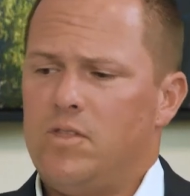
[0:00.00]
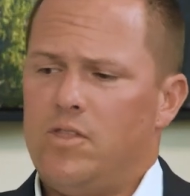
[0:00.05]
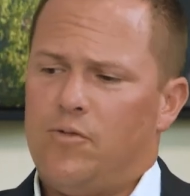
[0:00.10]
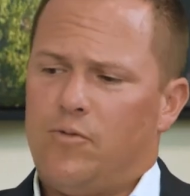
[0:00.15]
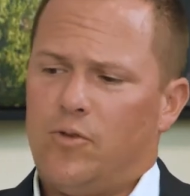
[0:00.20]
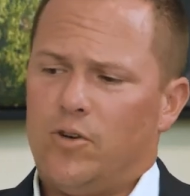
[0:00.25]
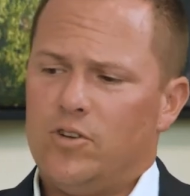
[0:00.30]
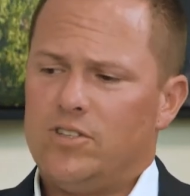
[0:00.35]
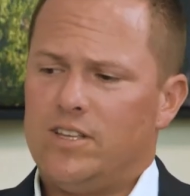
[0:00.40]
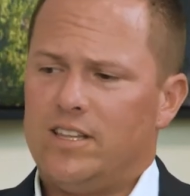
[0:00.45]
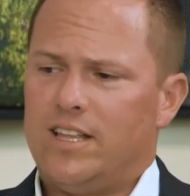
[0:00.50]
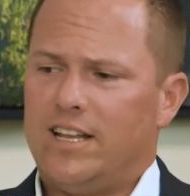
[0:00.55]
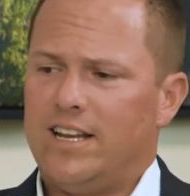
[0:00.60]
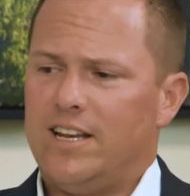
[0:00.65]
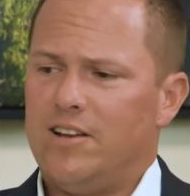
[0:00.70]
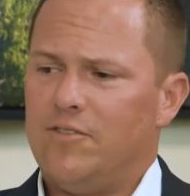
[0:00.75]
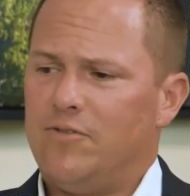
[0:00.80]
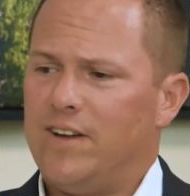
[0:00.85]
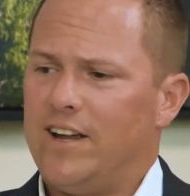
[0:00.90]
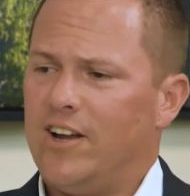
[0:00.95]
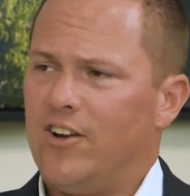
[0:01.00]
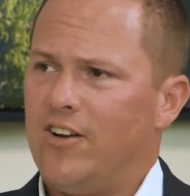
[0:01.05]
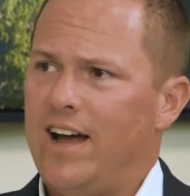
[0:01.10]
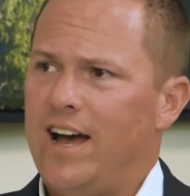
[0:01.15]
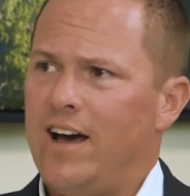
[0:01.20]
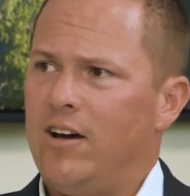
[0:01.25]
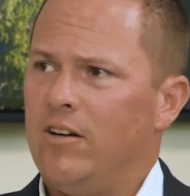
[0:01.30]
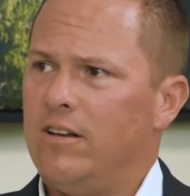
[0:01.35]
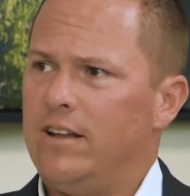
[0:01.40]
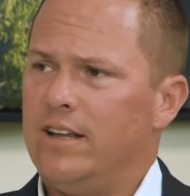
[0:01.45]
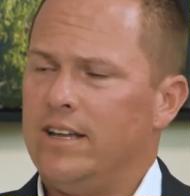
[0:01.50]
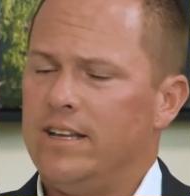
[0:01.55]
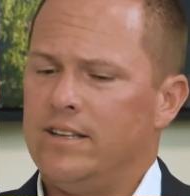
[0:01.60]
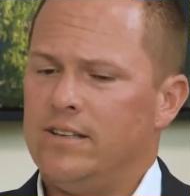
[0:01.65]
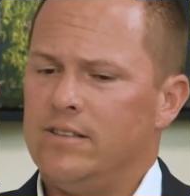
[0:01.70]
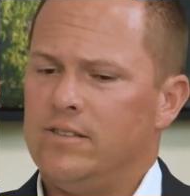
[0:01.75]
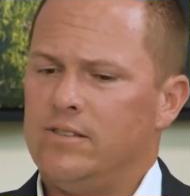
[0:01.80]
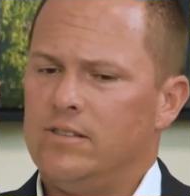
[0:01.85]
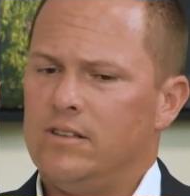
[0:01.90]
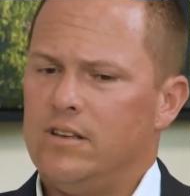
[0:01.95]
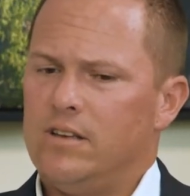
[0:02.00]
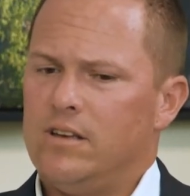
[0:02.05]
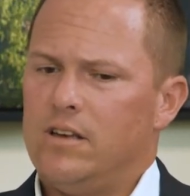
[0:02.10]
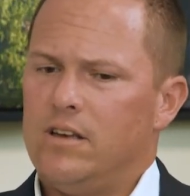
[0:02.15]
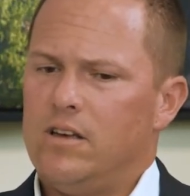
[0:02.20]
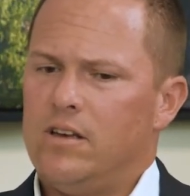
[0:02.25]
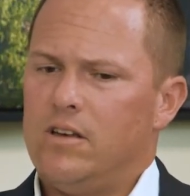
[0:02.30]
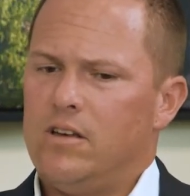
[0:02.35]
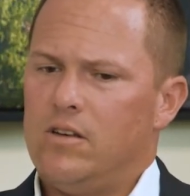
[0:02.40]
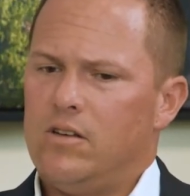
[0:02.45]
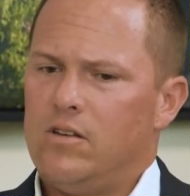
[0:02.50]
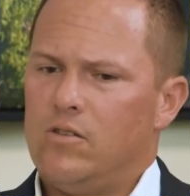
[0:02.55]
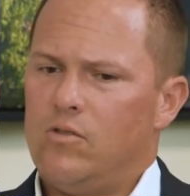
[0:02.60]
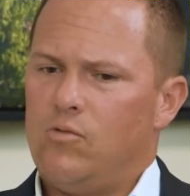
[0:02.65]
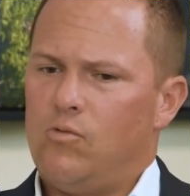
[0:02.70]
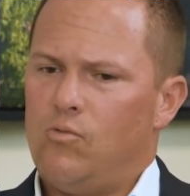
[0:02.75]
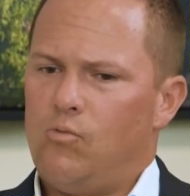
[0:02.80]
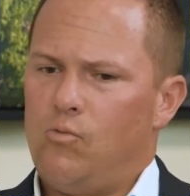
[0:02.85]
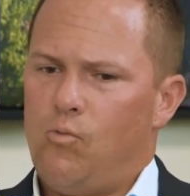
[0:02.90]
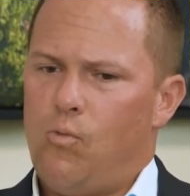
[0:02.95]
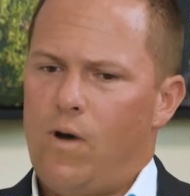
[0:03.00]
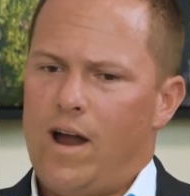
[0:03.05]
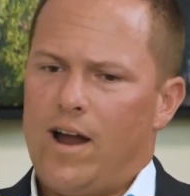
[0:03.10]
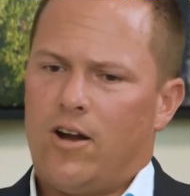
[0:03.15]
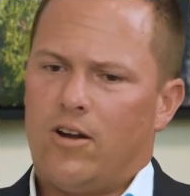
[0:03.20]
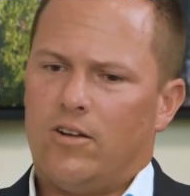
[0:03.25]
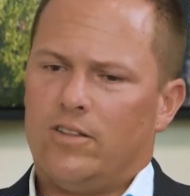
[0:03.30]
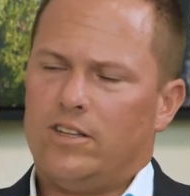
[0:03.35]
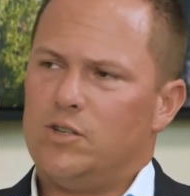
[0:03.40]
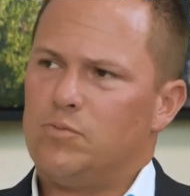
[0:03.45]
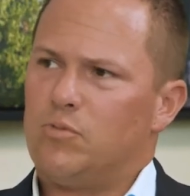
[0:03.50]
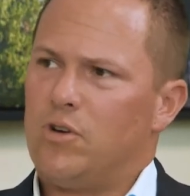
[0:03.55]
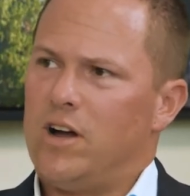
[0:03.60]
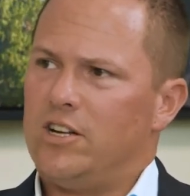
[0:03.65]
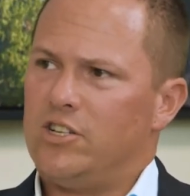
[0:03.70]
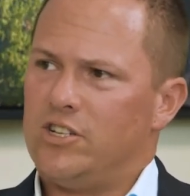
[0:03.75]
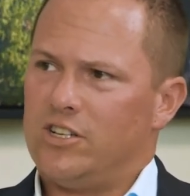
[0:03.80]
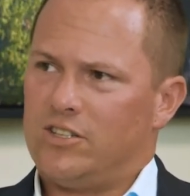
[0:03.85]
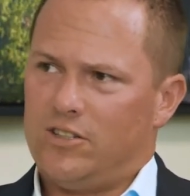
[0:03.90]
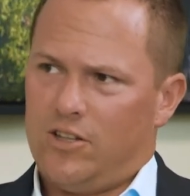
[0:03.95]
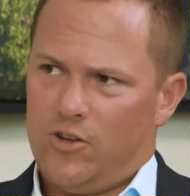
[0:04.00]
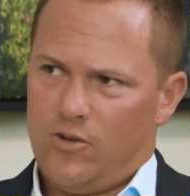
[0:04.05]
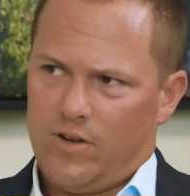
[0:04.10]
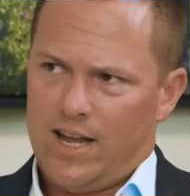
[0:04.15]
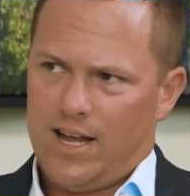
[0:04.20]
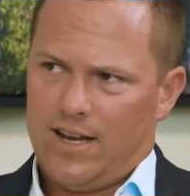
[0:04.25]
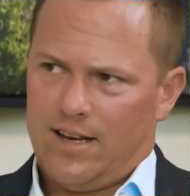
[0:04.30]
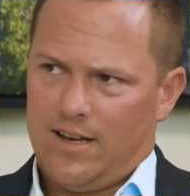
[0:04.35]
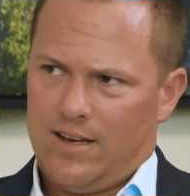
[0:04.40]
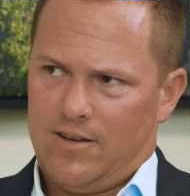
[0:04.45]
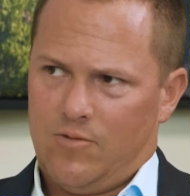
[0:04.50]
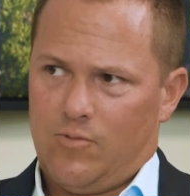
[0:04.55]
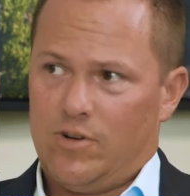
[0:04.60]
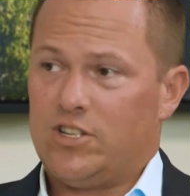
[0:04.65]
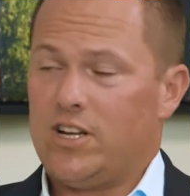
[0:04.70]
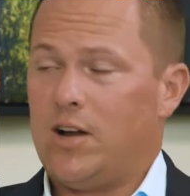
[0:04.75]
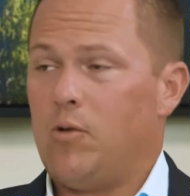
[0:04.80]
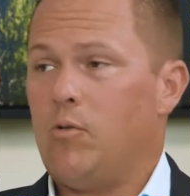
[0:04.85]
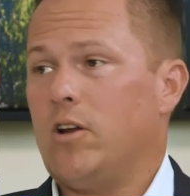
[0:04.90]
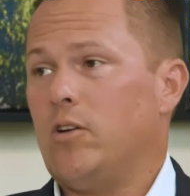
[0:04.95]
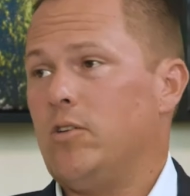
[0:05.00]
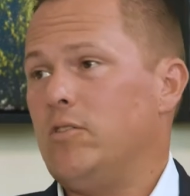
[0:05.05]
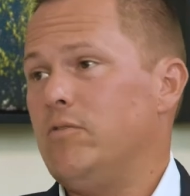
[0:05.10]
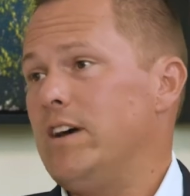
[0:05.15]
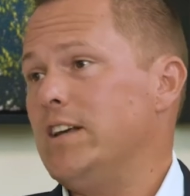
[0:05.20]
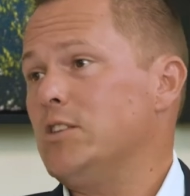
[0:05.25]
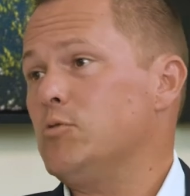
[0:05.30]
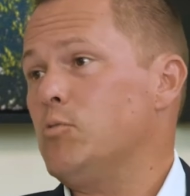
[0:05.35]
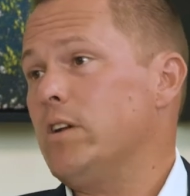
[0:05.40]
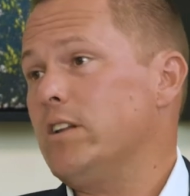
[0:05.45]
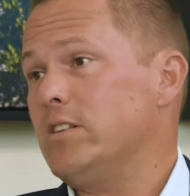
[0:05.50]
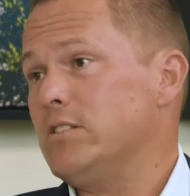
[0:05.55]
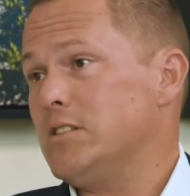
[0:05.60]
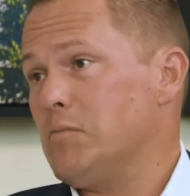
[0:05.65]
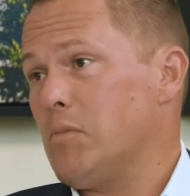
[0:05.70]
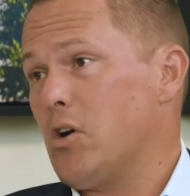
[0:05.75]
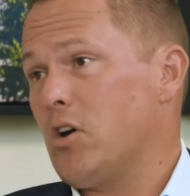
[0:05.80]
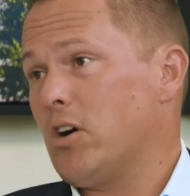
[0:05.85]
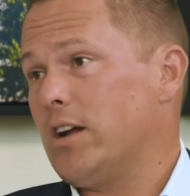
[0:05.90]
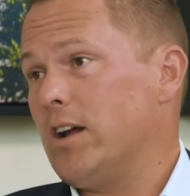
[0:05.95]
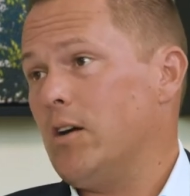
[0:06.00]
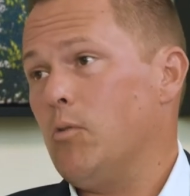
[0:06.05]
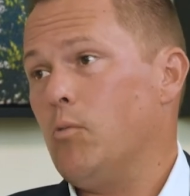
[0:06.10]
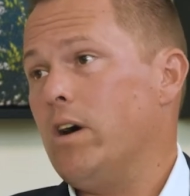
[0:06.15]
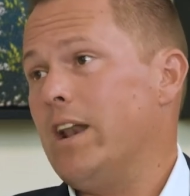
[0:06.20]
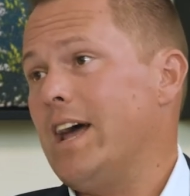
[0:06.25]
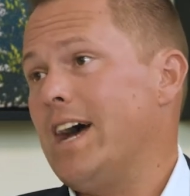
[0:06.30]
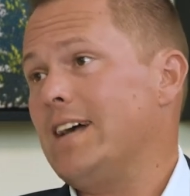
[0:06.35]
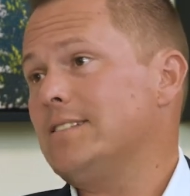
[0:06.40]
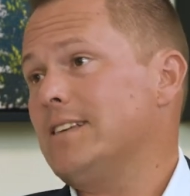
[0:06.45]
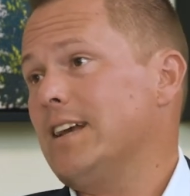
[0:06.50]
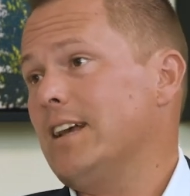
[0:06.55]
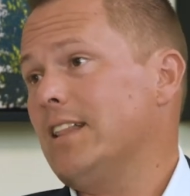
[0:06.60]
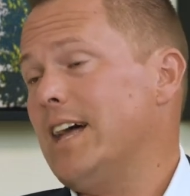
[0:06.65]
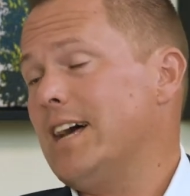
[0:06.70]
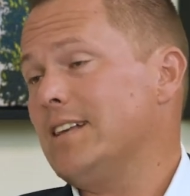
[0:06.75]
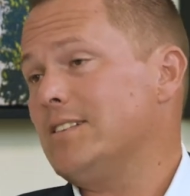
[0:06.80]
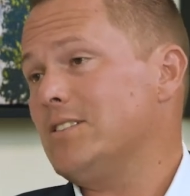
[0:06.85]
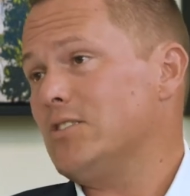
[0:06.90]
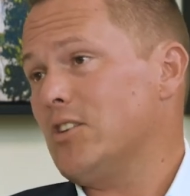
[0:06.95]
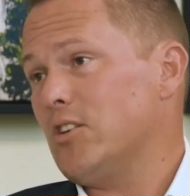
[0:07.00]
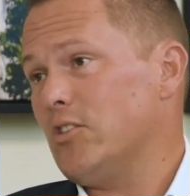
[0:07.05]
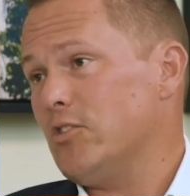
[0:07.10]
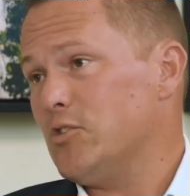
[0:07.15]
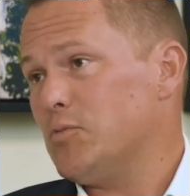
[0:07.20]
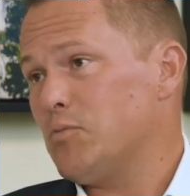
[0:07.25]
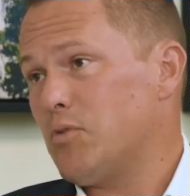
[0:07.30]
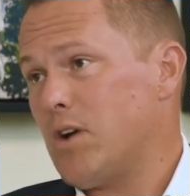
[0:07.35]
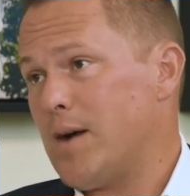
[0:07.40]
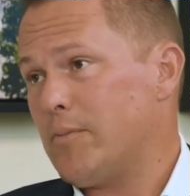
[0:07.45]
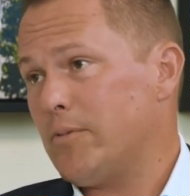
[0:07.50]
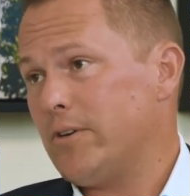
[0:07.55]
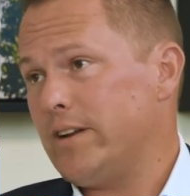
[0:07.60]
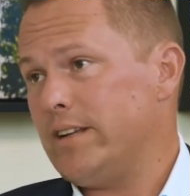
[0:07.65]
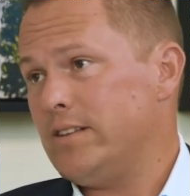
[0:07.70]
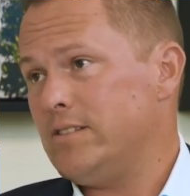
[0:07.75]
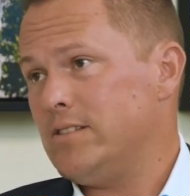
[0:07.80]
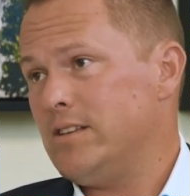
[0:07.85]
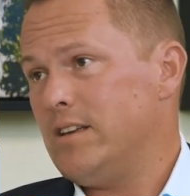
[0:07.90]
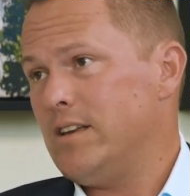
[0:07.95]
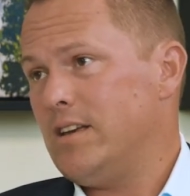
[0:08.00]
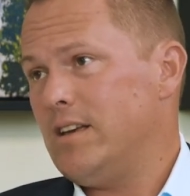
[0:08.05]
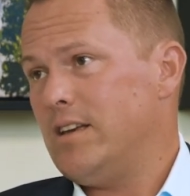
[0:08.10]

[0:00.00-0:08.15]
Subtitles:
first thing they need to figure out is, where are these projects located in which I want to invest? What is the market and what asset classes are those properties?